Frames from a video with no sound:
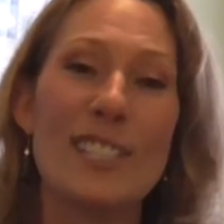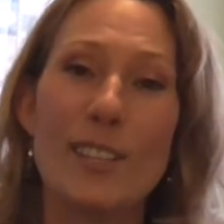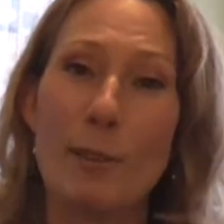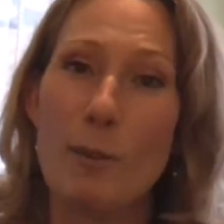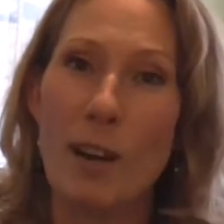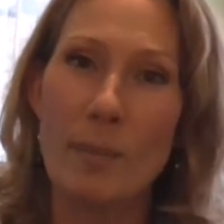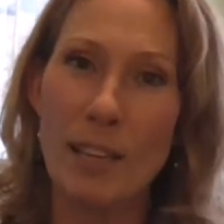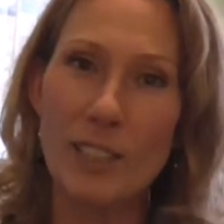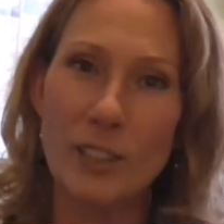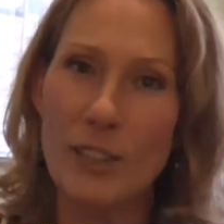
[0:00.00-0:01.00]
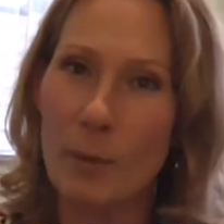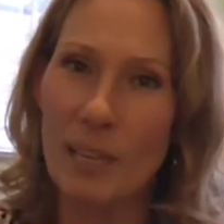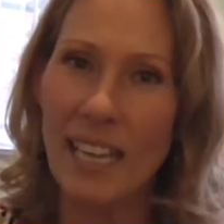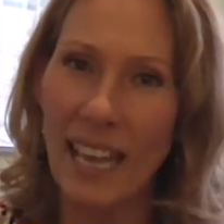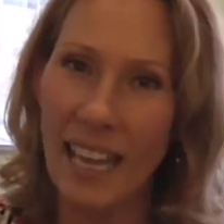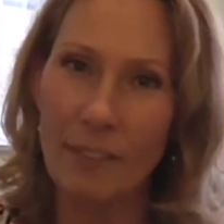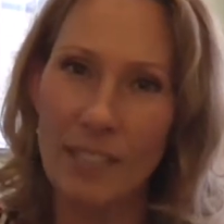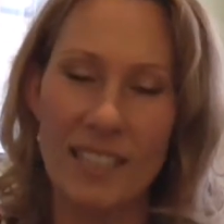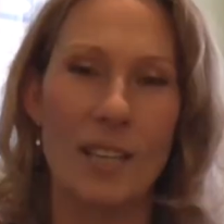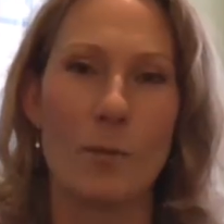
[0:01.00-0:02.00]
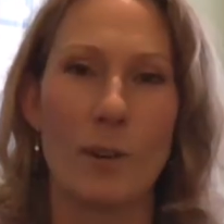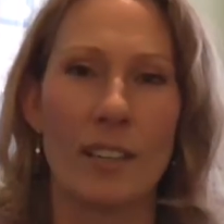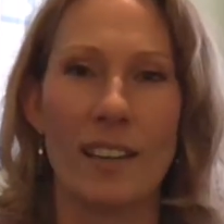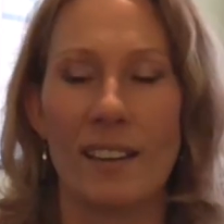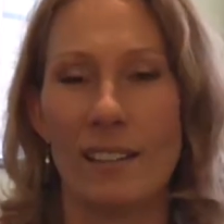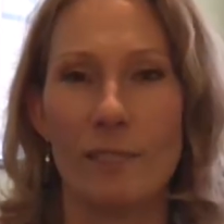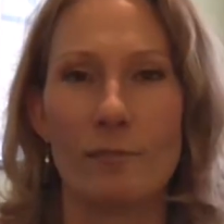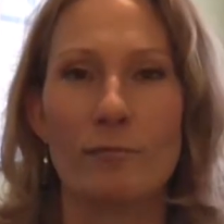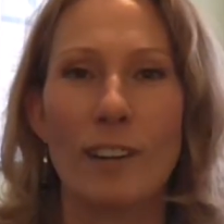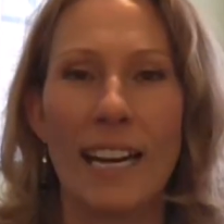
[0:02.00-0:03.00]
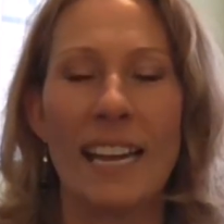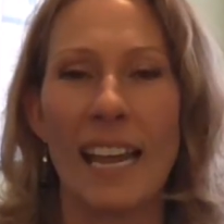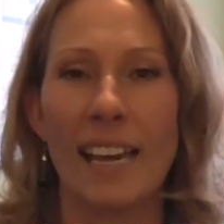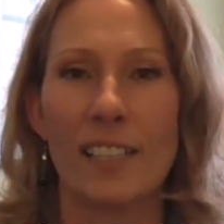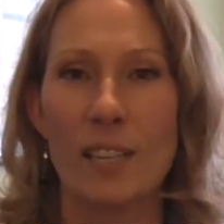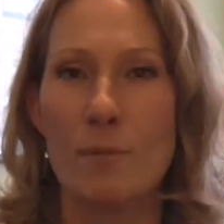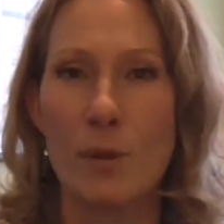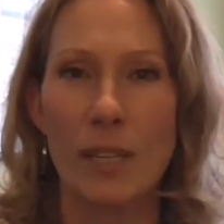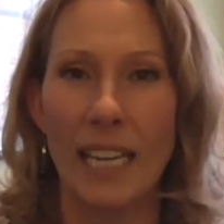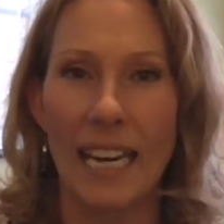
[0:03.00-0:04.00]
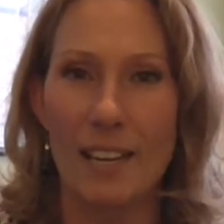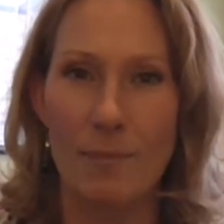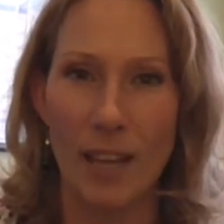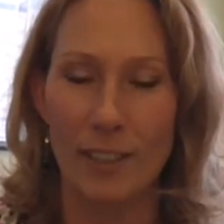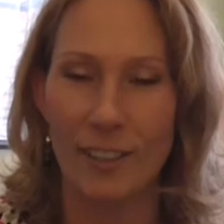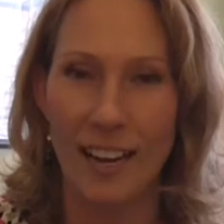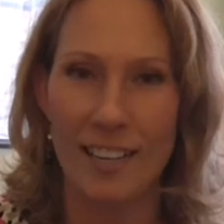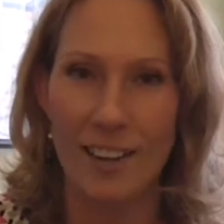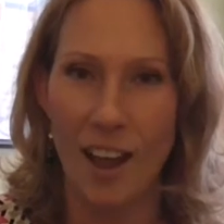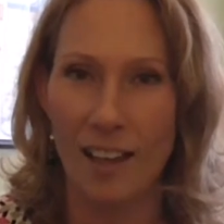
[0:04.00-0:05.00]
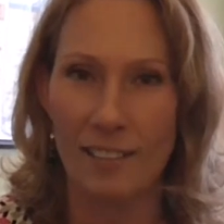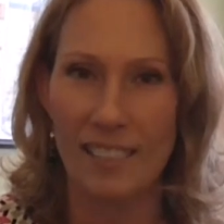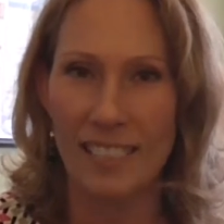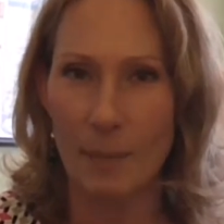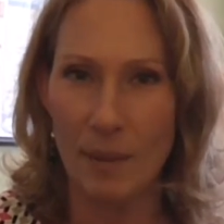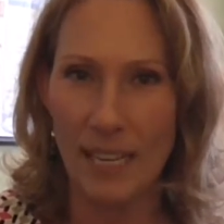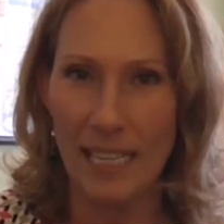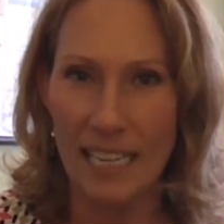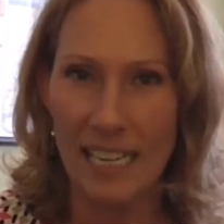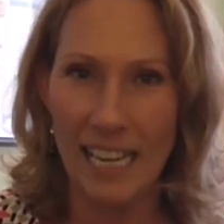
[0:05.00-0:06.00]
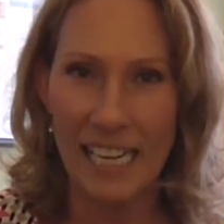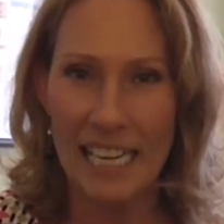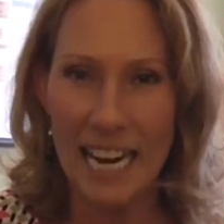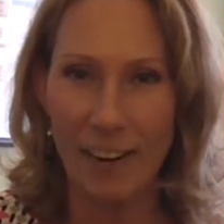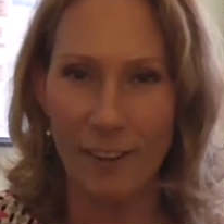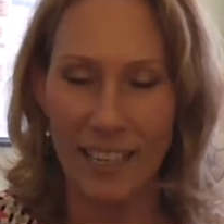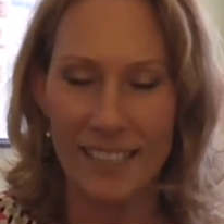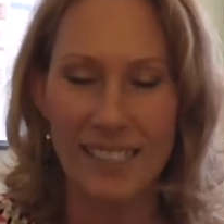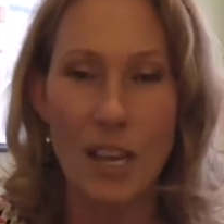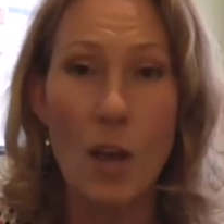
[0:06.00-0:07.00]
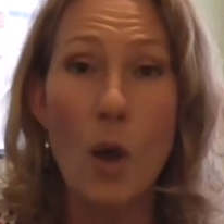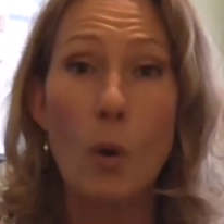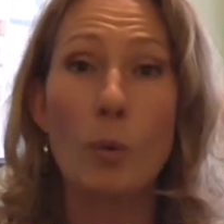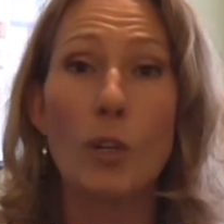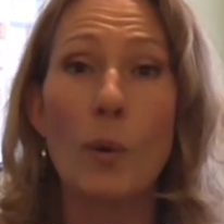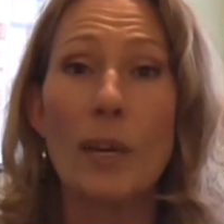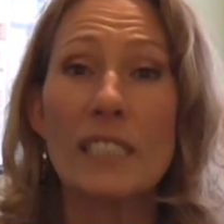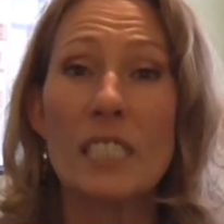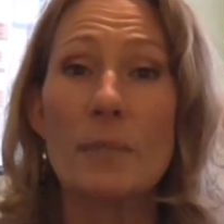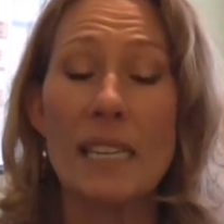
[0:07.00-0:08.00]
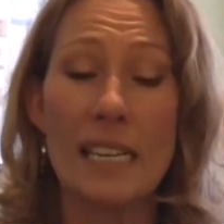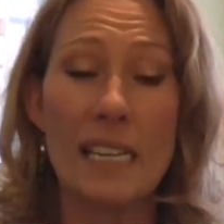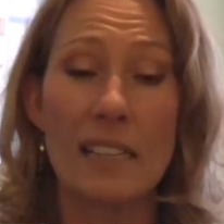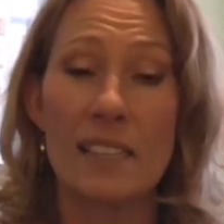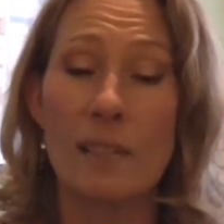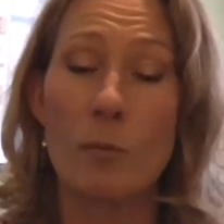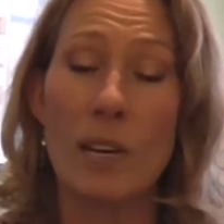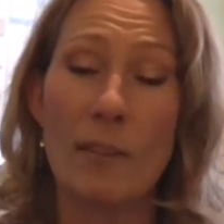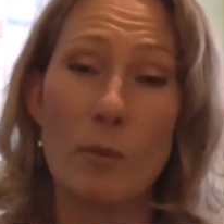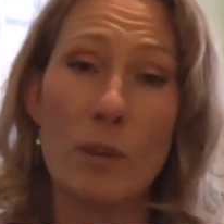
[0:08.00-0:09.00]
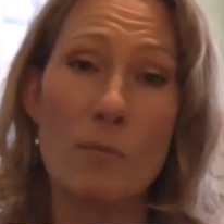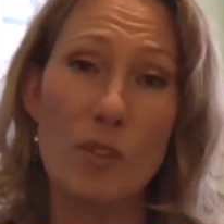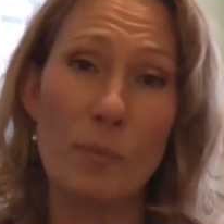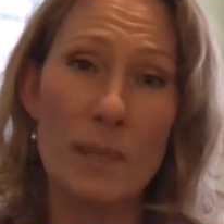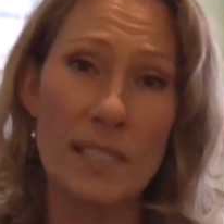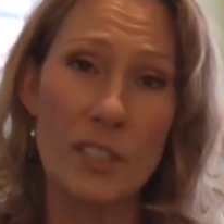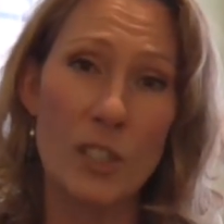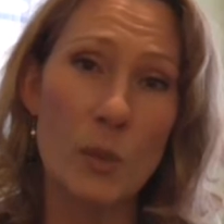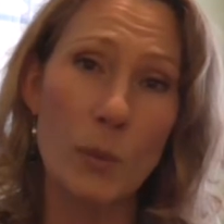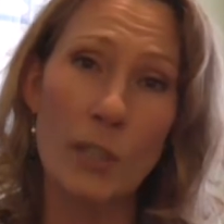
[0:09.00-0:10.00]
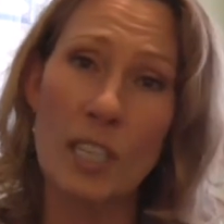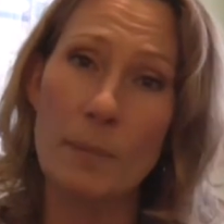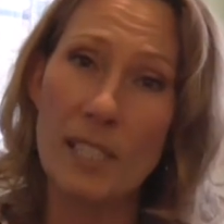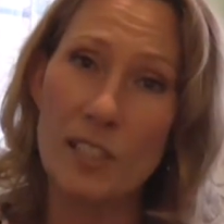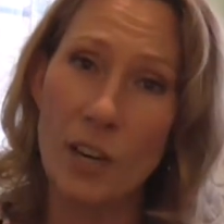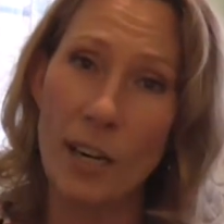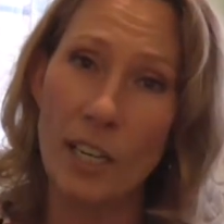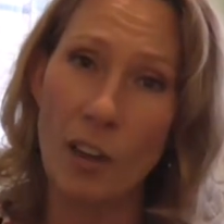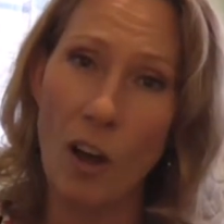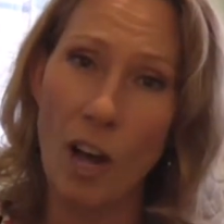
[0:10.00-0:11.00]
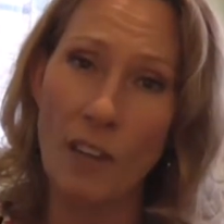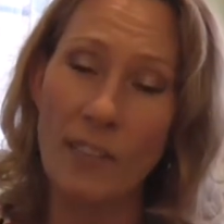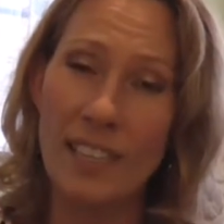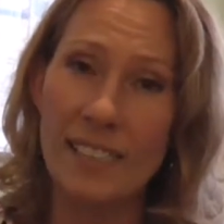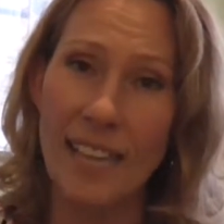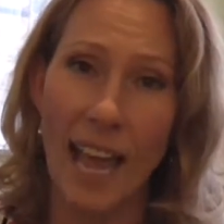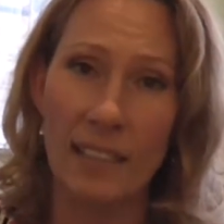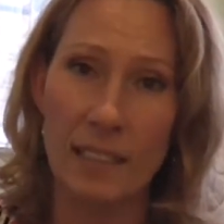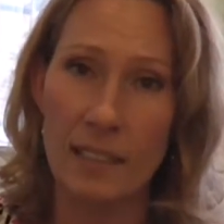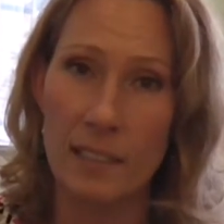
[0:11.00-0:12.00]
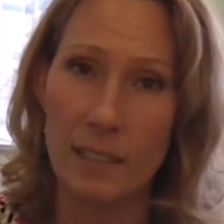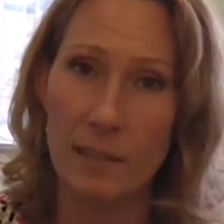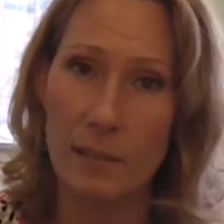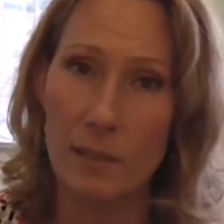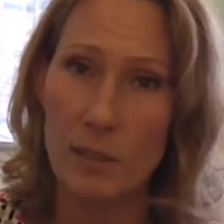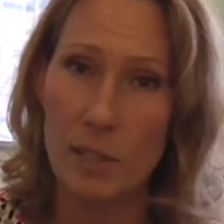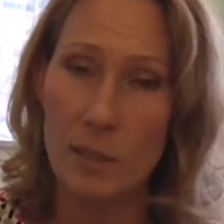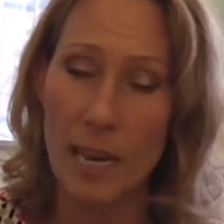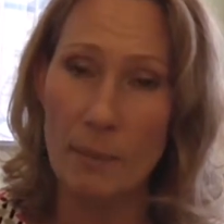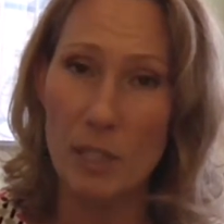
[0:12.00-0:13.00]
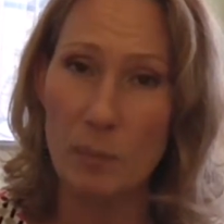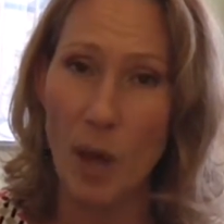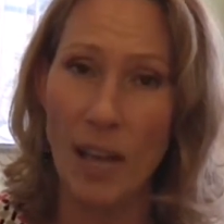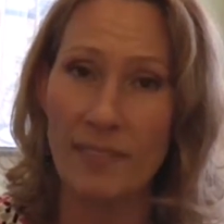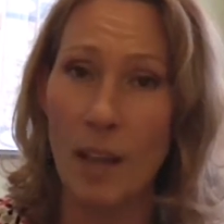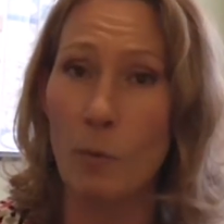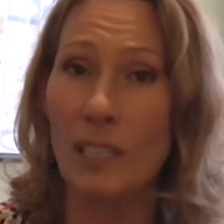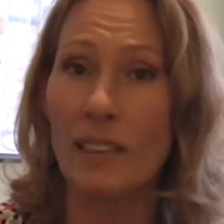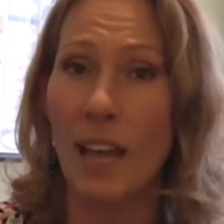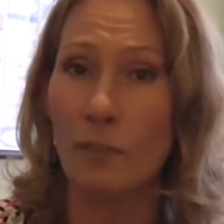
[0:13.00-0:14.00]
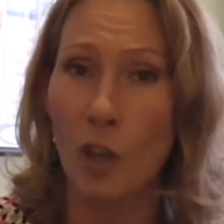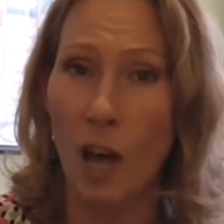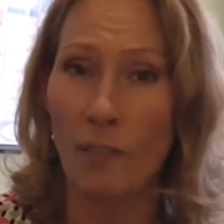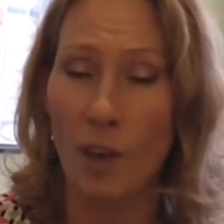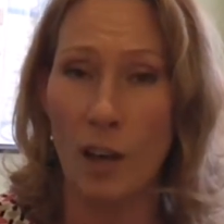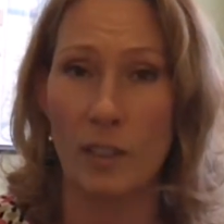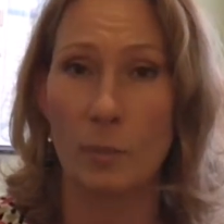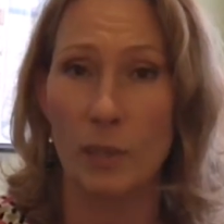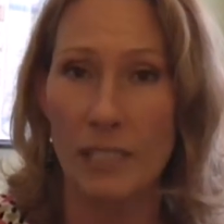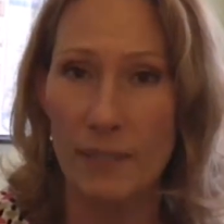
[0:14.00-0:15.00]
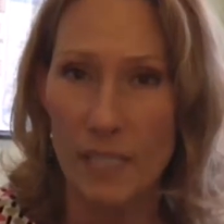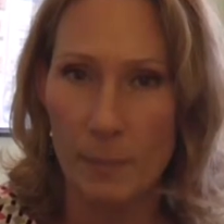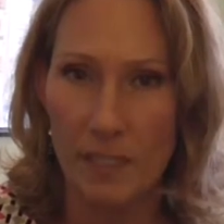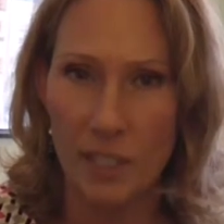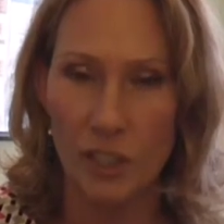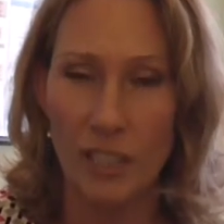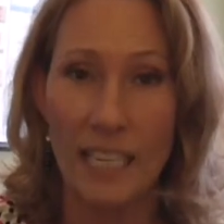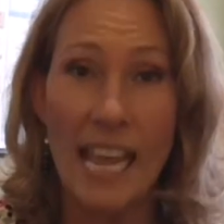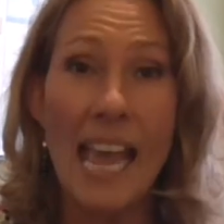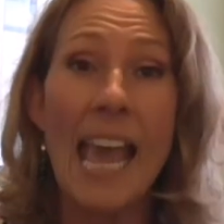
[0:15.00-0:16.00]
So we want to make sure that we get everything working right and communicating better and not skipping any areas. We're going to be, whenever we move positions, we're going to be starting off exactly the same spot that we left off on the previous position.